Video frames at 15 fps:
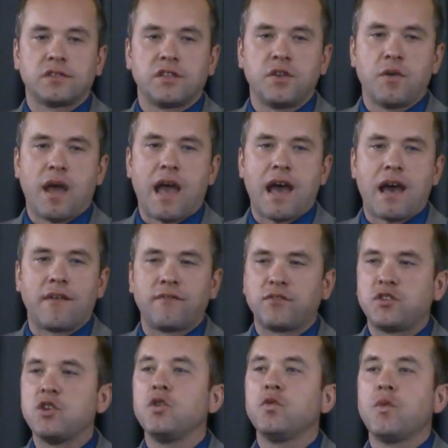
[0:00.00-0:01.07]
You have
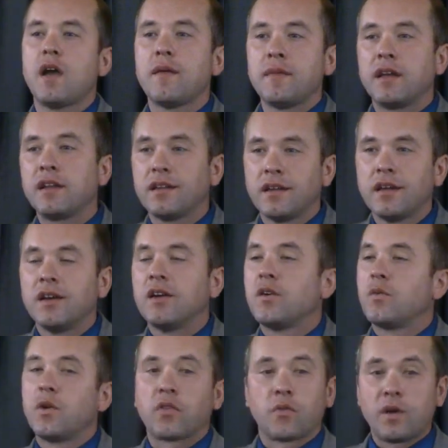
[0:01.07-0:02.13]
two women
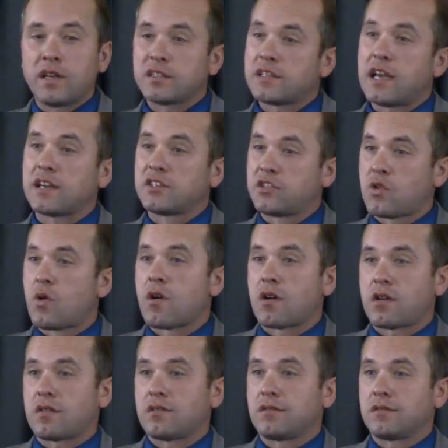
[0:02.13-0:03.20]
with wings like a stork.